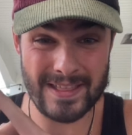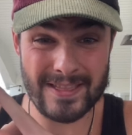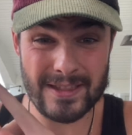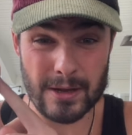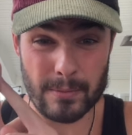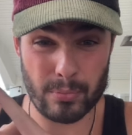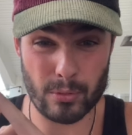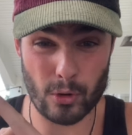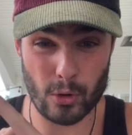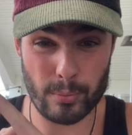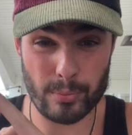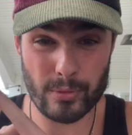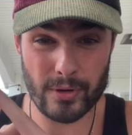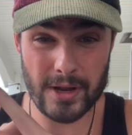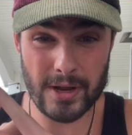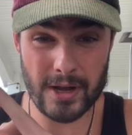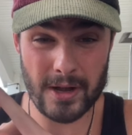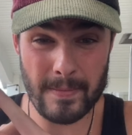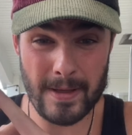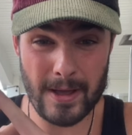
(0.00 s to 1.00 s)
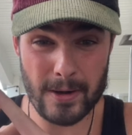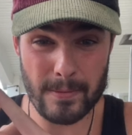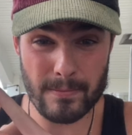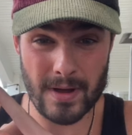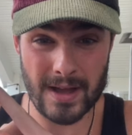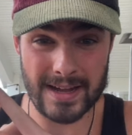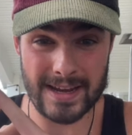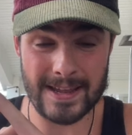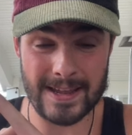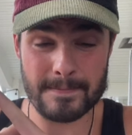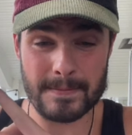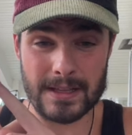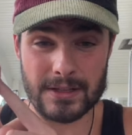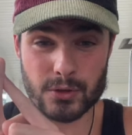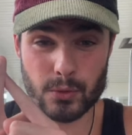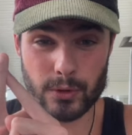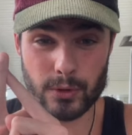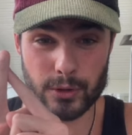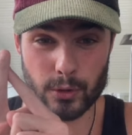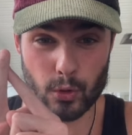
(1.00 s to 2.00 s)
the appropriate amount of money that's
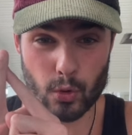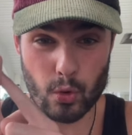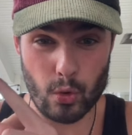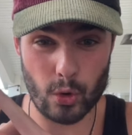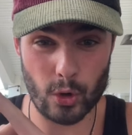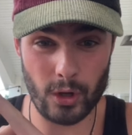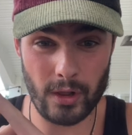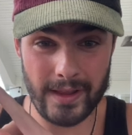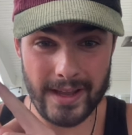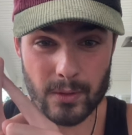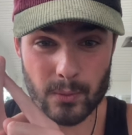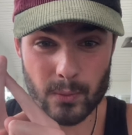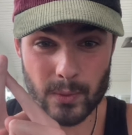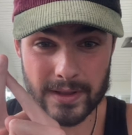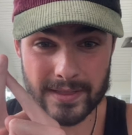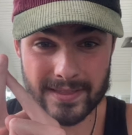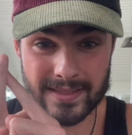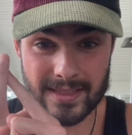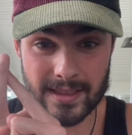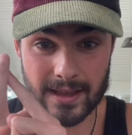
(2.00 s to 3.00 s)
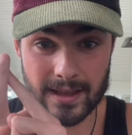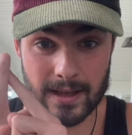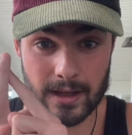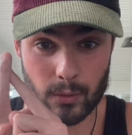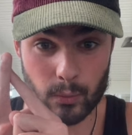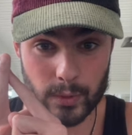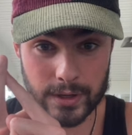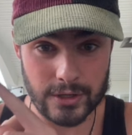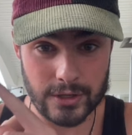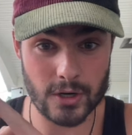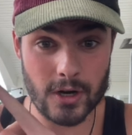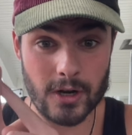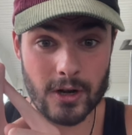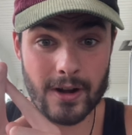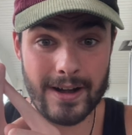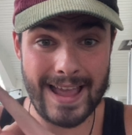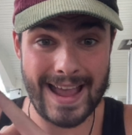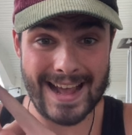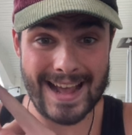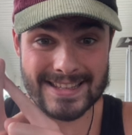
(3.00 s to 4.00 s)
going to correlate with a return
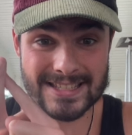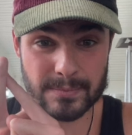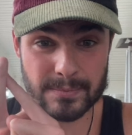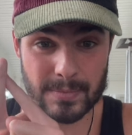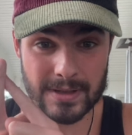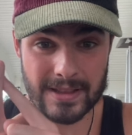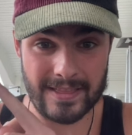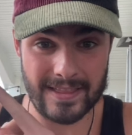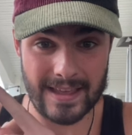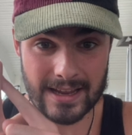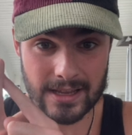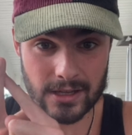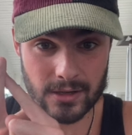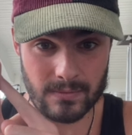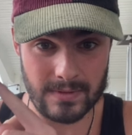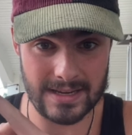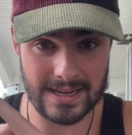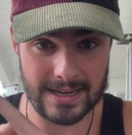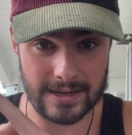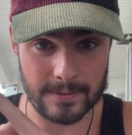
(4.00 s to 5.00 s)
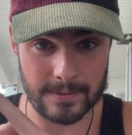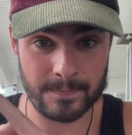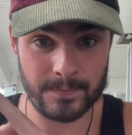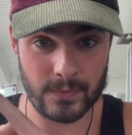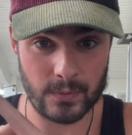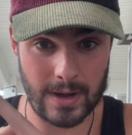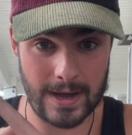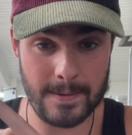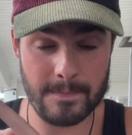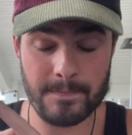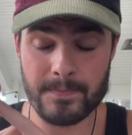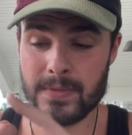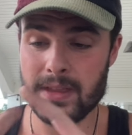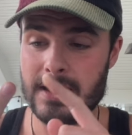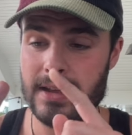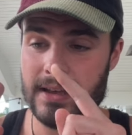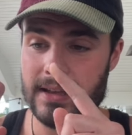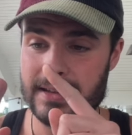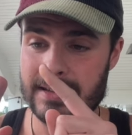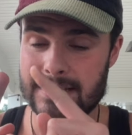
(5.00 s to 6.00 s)
on ad spend that you need, right?
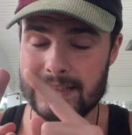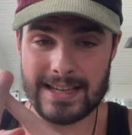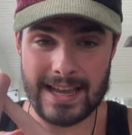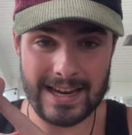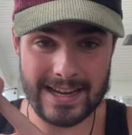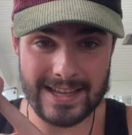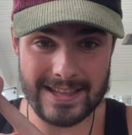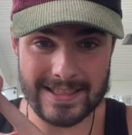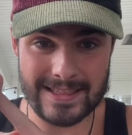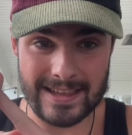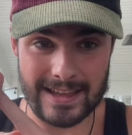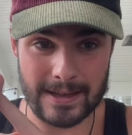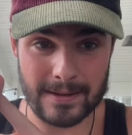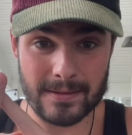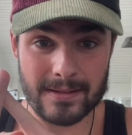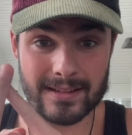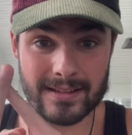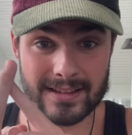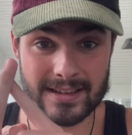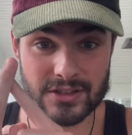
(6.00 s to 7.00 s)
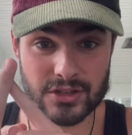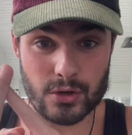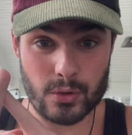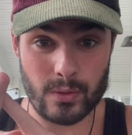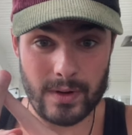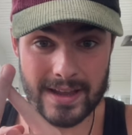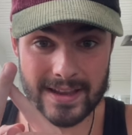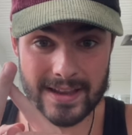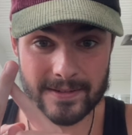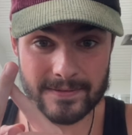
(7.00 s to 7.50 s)
Second thing is creative